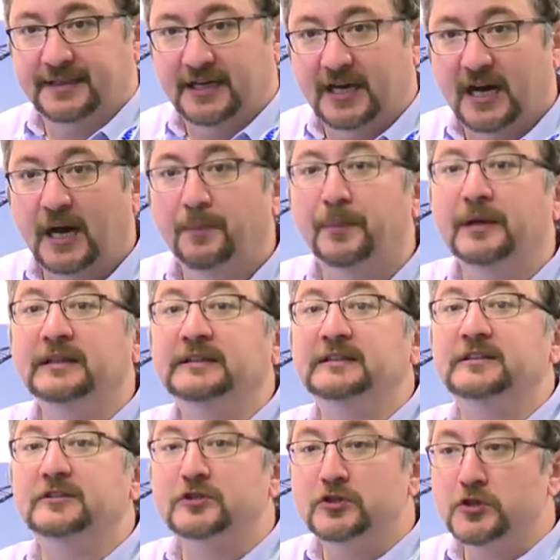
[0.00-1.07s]
coupled
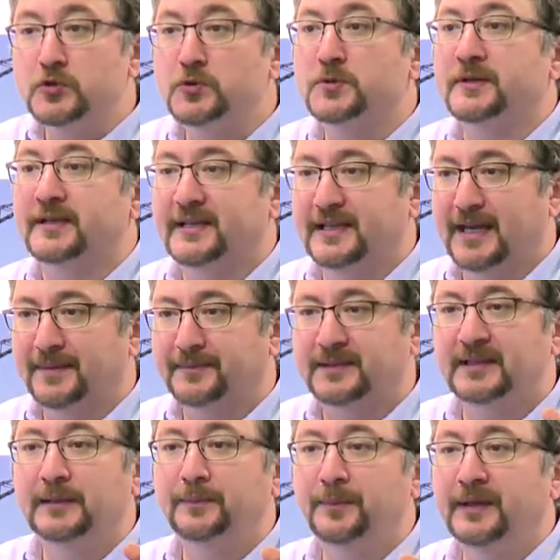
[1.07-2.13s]
to
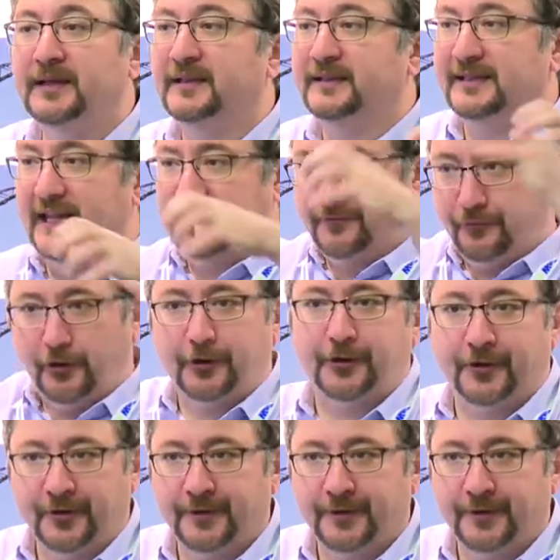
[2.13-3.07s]
EMTP network.